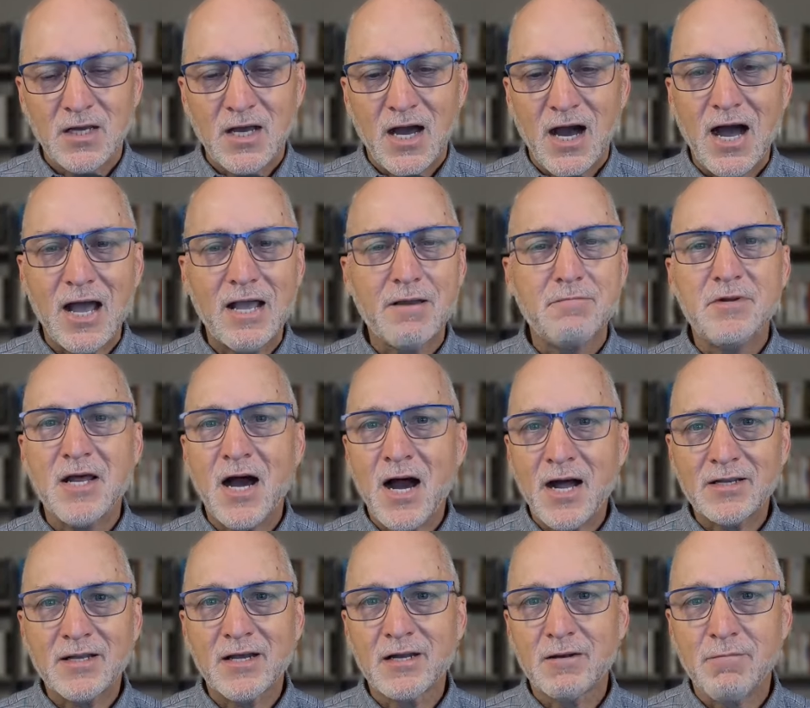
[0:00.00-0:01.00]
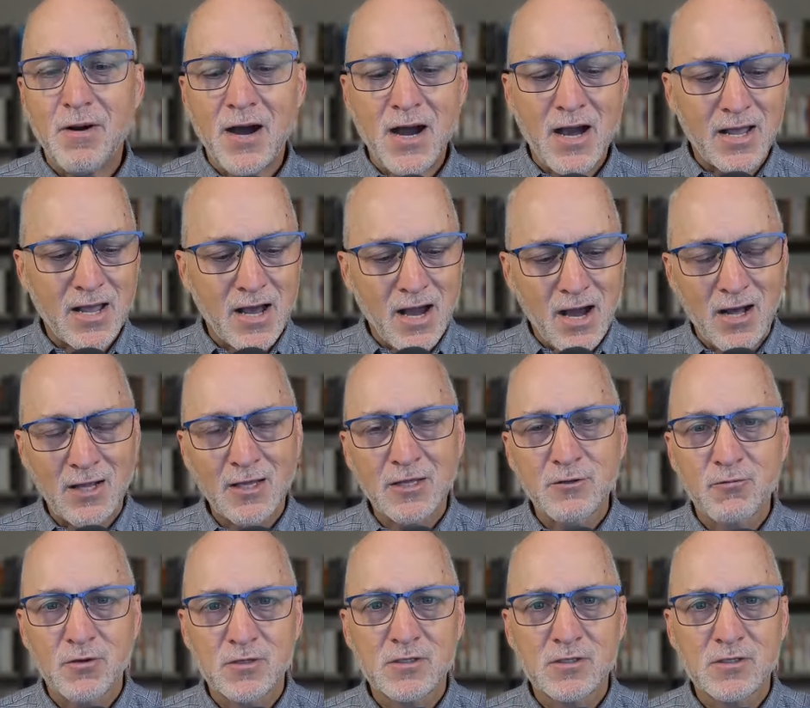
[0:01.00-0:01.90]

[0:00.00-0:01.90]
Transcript: I am not going to buy Hollywood's